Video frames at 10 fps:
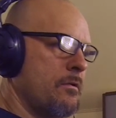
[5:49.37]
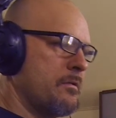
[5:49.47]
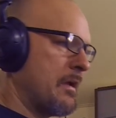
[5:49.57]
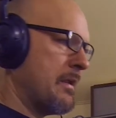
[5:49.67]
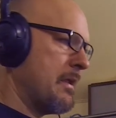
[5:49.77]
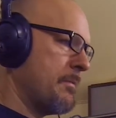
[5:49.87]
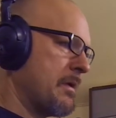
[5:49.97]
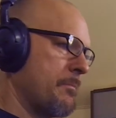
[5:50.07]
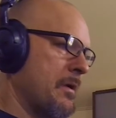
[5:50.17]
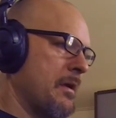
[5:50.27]

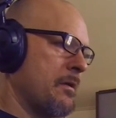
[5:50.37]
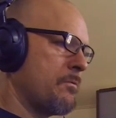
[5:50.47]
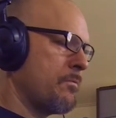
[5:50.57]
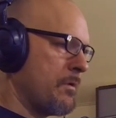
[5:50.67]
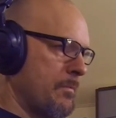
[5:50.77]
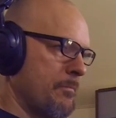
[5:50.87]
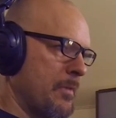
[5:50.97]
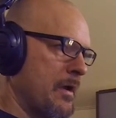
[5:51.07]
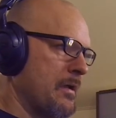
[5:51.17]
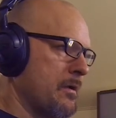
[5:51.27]
dynamic mic, ribbon
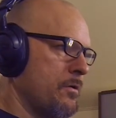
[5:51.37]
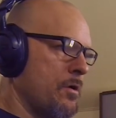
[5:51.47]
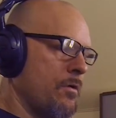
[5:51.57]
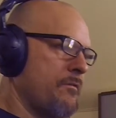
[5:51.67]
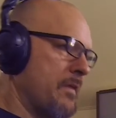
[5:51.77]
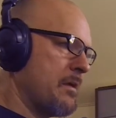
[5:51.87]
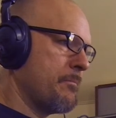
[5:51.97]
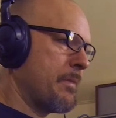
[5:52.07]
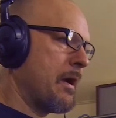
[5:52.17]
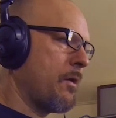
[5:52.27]
mic, no phantom
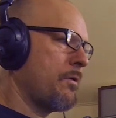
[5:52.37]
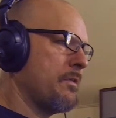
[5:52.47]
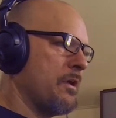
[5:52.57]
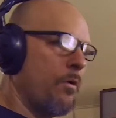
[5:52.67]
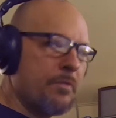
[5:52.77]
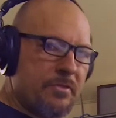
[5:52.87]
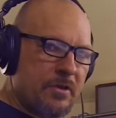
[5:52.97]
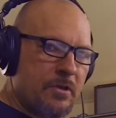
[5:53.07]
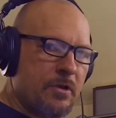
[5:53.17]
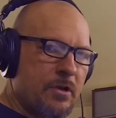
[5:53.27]
power. The only
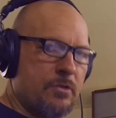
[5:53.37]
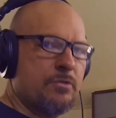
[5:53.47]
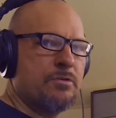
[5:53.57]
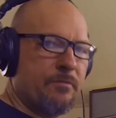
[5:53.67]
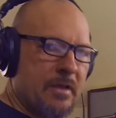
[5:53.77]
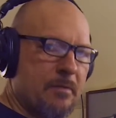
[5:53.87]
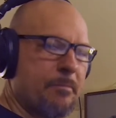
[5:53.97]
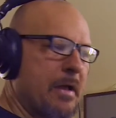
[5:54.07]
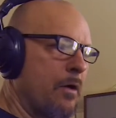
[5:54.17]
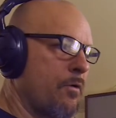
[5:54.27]
thing you're going to use phantom
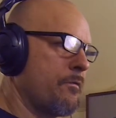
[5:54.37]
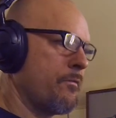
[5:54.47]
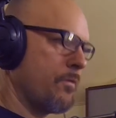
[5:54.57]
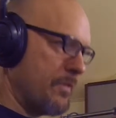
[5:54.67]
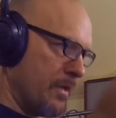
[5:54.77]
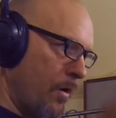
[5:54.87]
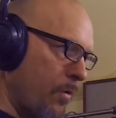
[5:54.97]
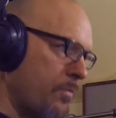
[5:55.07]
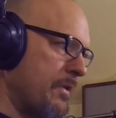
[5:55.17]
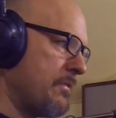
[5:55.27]
power for, the
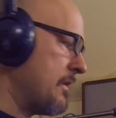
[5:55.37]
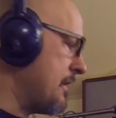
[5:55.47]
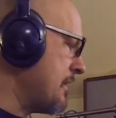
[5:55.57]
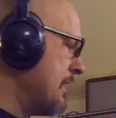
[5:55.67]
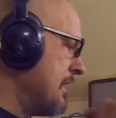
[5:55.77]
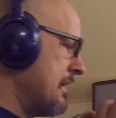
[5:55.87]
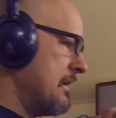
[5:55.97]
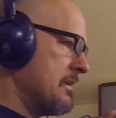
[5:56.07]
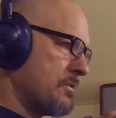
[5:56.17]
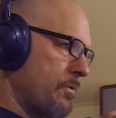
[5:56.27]
only thing,
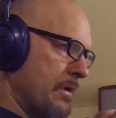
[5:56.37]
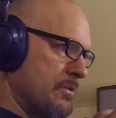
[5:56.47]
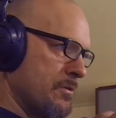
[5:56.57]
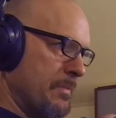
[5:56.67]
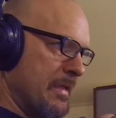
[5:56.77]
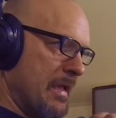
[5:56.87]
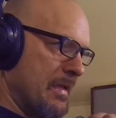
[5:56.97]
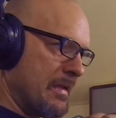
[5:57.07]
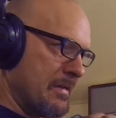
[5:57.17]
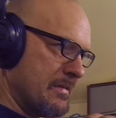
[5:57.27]
is going to be a
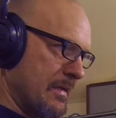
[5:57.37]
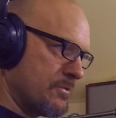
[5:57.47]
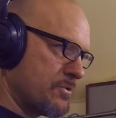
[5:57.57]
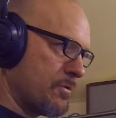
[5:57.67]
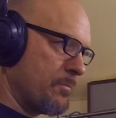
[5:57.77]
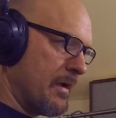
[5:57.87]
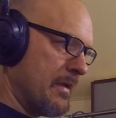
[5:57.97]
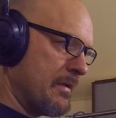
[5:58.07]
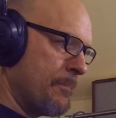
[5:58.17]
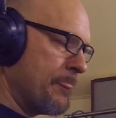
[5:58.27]
condenser
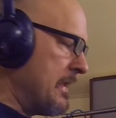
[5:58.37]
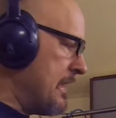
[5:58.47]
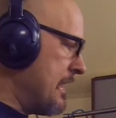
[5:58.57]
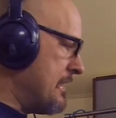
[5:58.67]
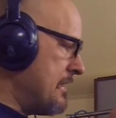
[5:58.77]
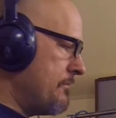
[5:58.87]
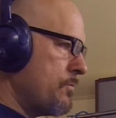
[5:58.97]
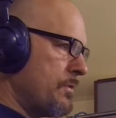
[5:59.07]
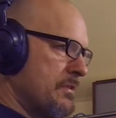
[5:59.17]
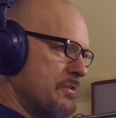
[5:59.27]
mic. And even
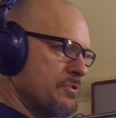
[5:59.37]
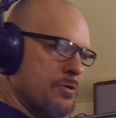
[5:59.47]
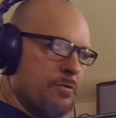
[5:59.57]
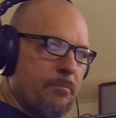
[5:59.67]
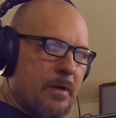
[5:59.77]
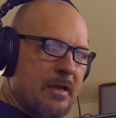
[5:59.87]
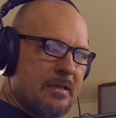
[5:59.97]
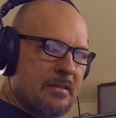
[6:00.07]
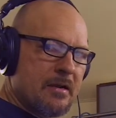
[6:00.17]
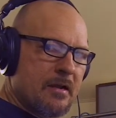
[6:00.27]
with this tube
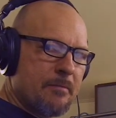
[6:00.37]
mic that